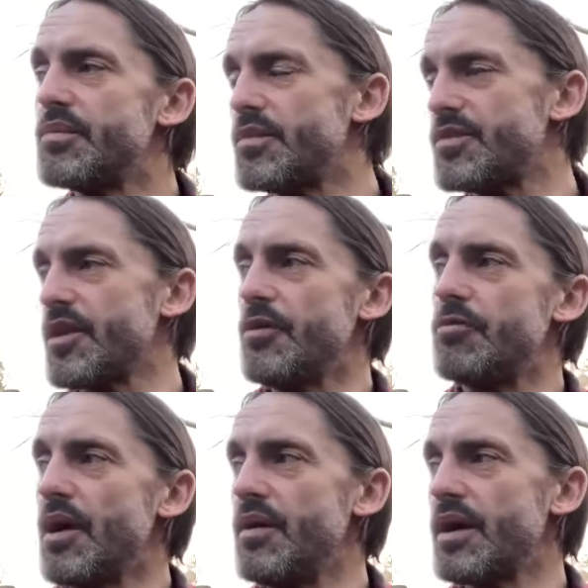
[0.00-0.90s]
so
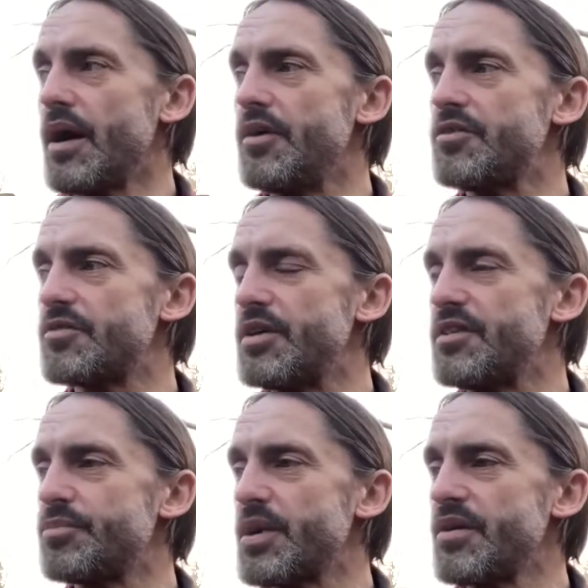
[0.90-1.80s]
roller coaster
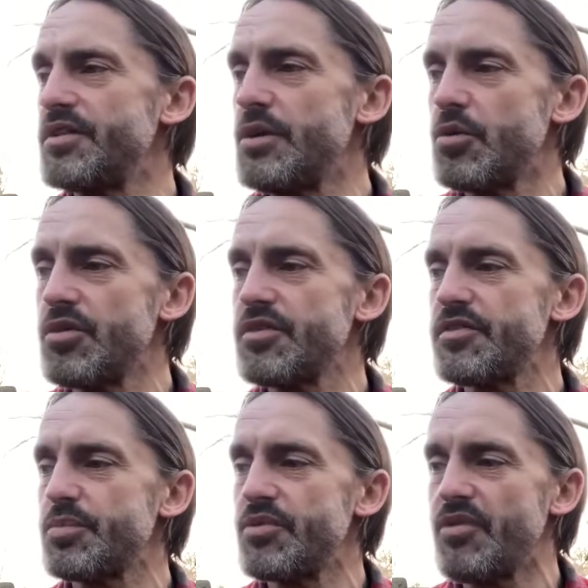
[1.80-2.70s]
is because in order
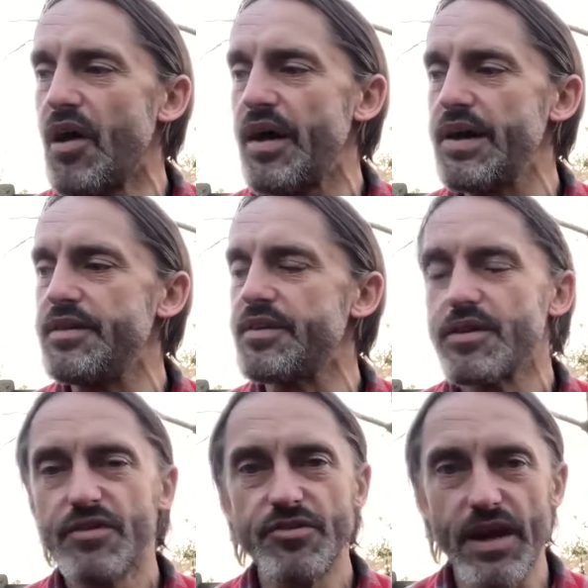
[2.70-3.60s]
to provide
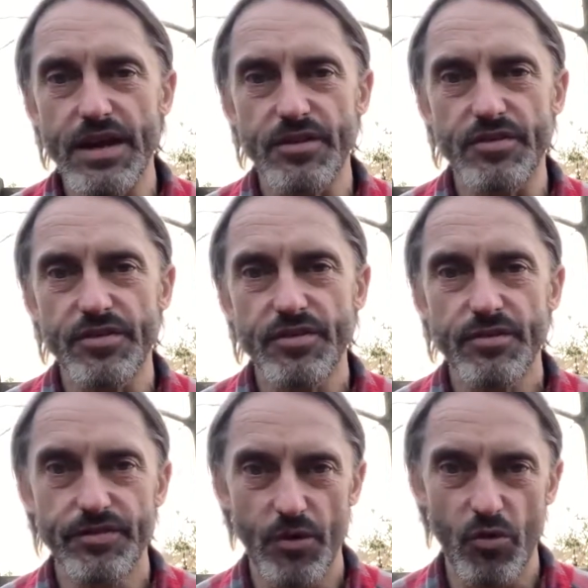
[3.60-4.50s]
change
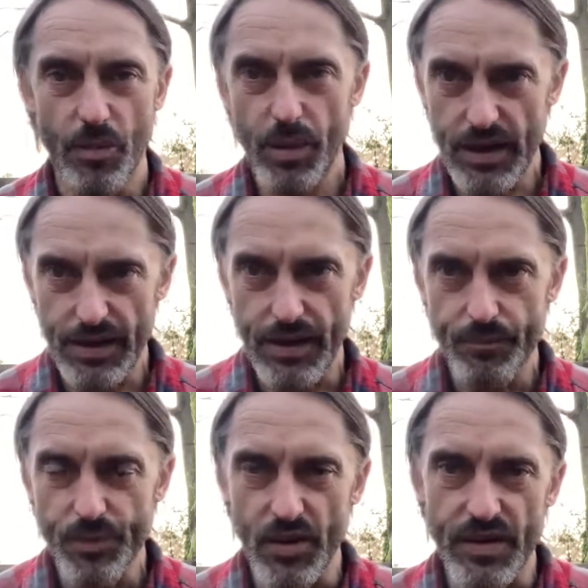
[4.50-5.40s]
for a planet
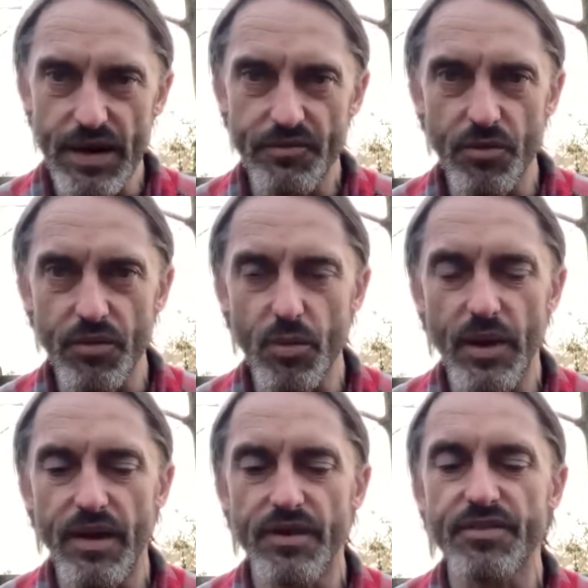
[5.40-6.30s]
on the level that
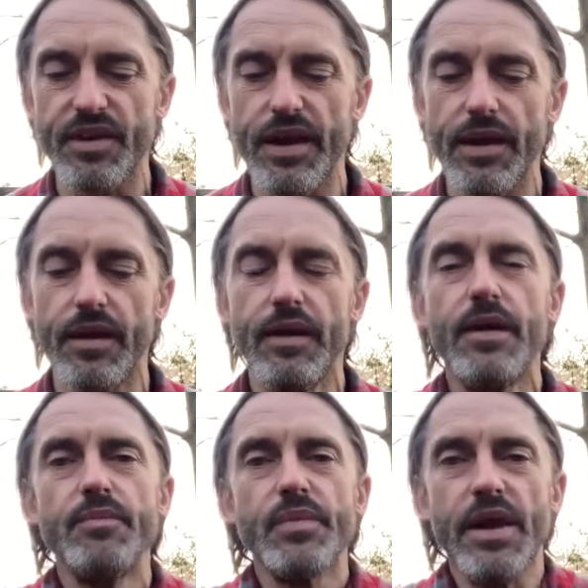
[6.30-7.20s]
we are seeing,
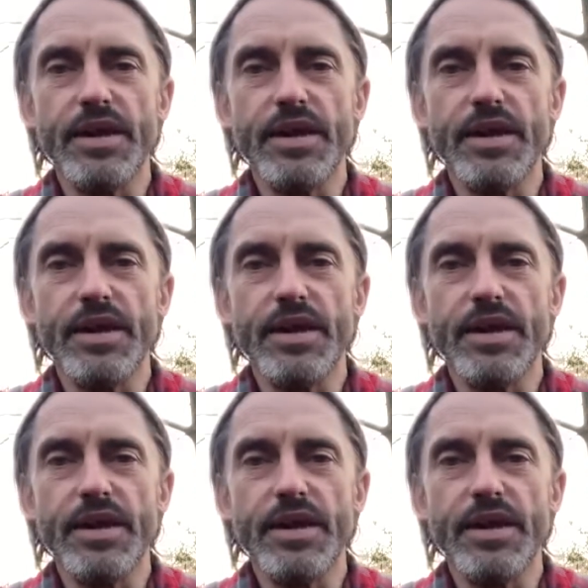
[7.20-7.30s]
a